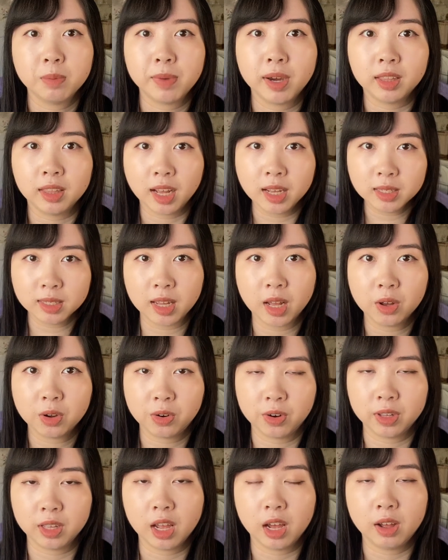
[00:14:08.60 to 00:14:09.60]
my last
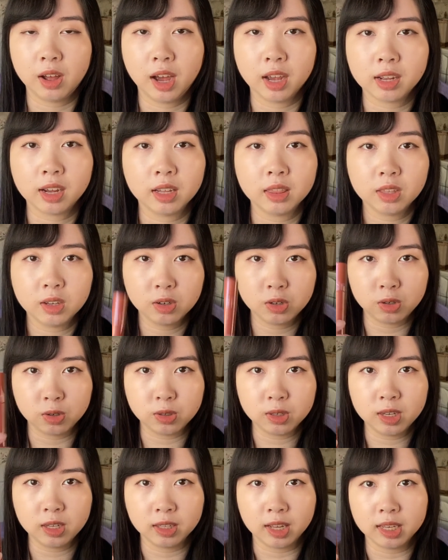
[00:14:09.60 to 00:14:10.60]
StyleKorean haul, I got their
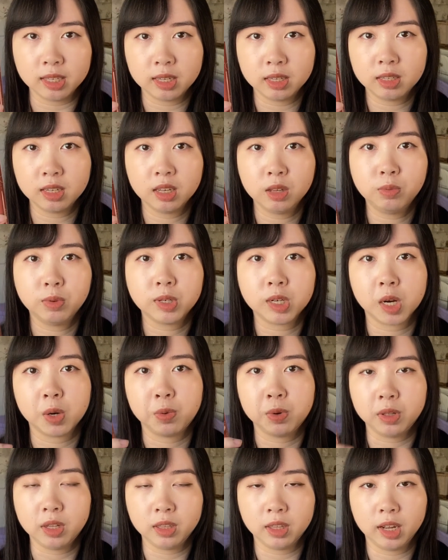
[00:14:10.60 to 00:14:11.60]
Juicy Lasting Tint, which I
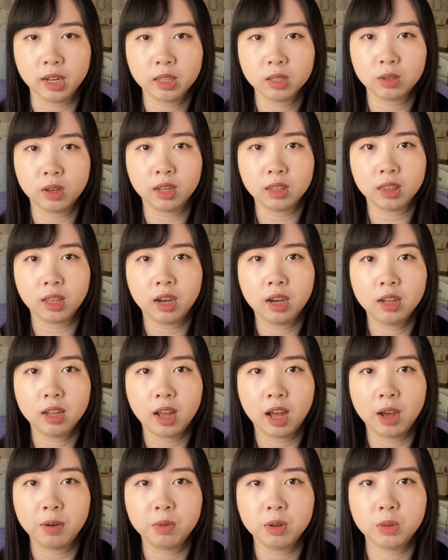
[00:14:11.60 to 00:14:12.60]
really liked. So I thought
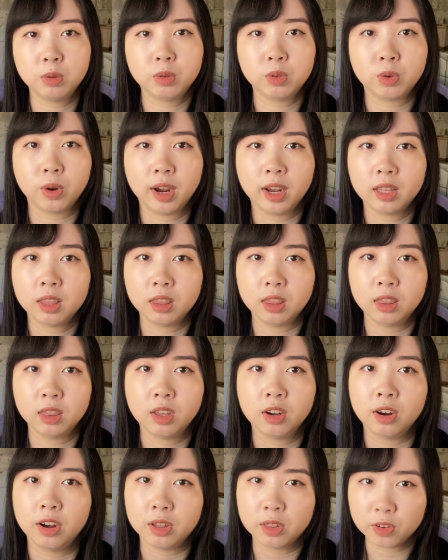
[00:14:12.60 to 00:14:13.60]
I would try
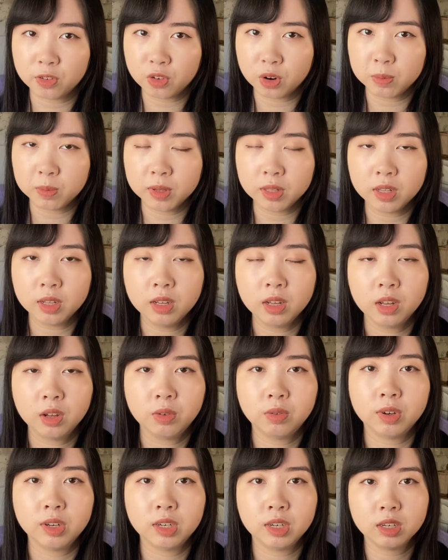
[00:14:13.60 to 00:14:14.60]
their other formula,
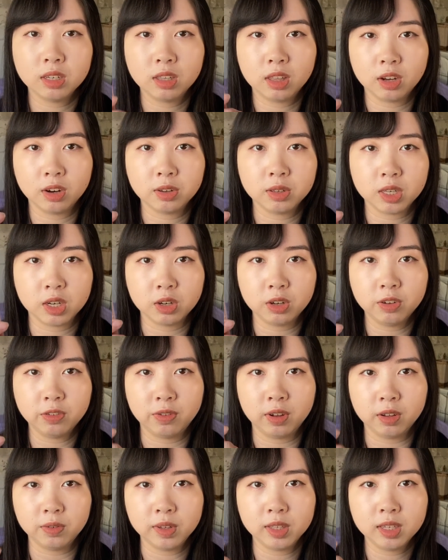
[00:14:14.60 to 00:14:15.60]
which is their Zero
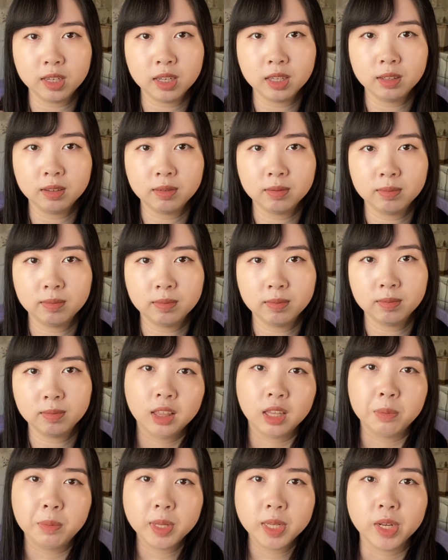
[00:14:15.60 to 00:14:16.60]
Velvet Tint.
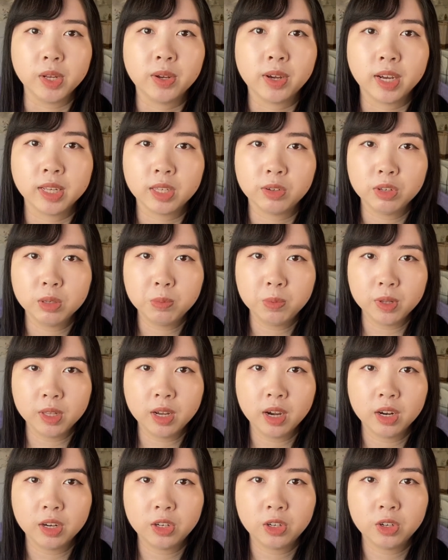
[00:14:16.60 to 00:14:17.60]
Let me tell you guys, it was pretty
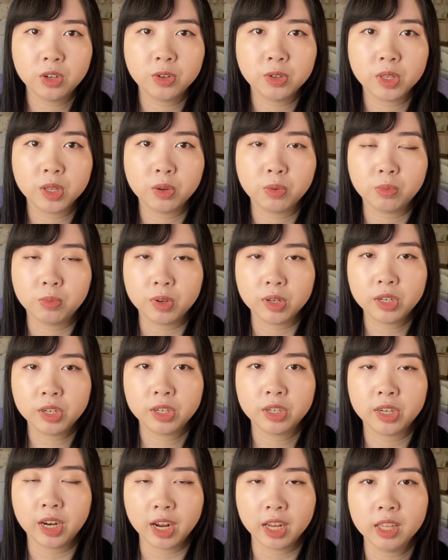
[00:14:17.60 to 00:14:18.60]
hard choosing which
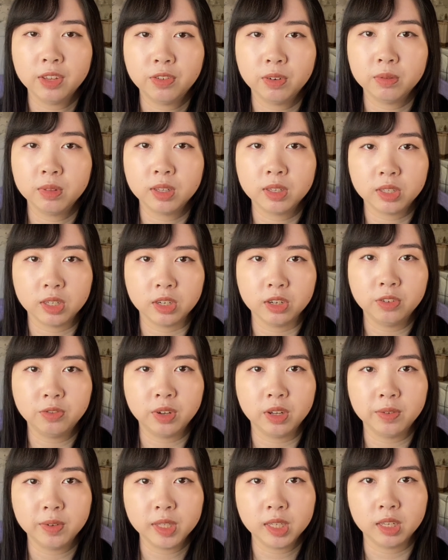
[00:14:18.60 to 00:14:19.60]
shades from the Zero
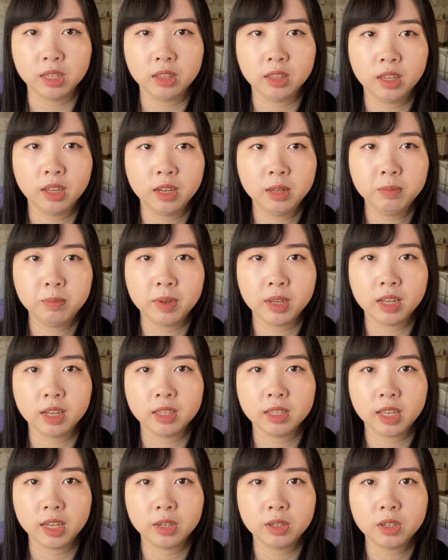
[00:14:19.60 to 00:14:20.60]
Velvet Tint line
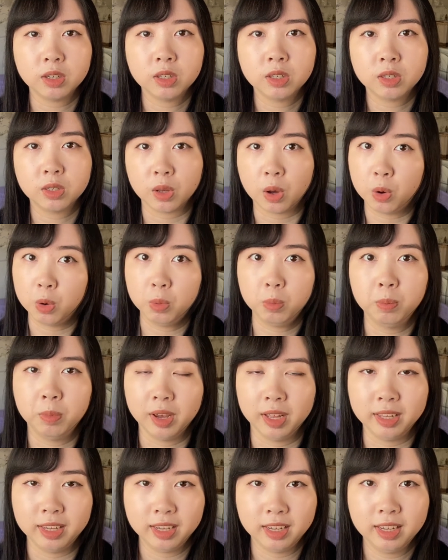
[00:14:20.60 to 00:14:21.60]
because there's just so
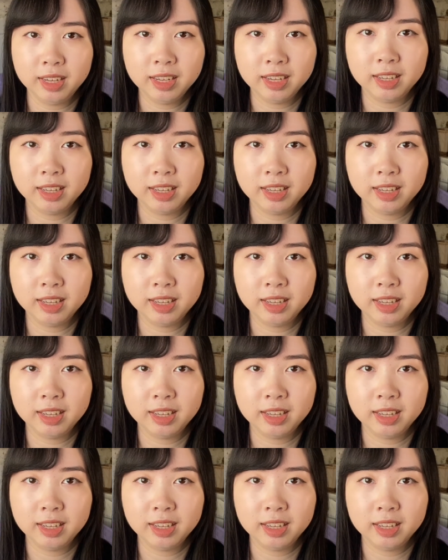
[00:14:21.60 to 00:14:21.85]
many.